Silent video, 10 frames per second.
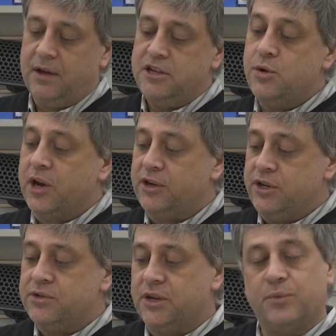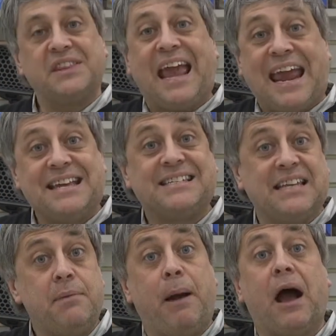You can use it with
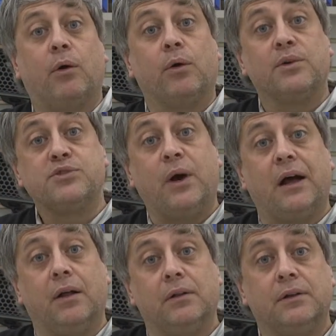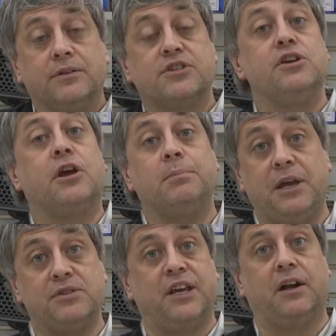AC power as well, so you can be
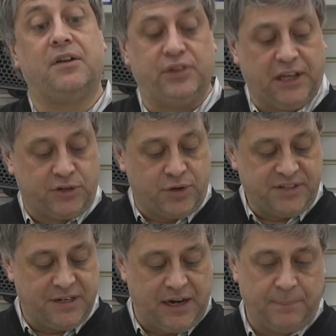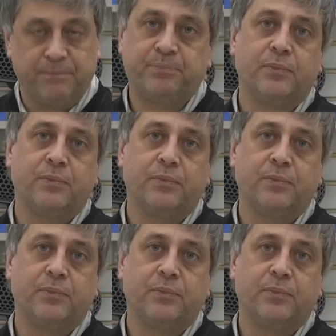using it off electricity.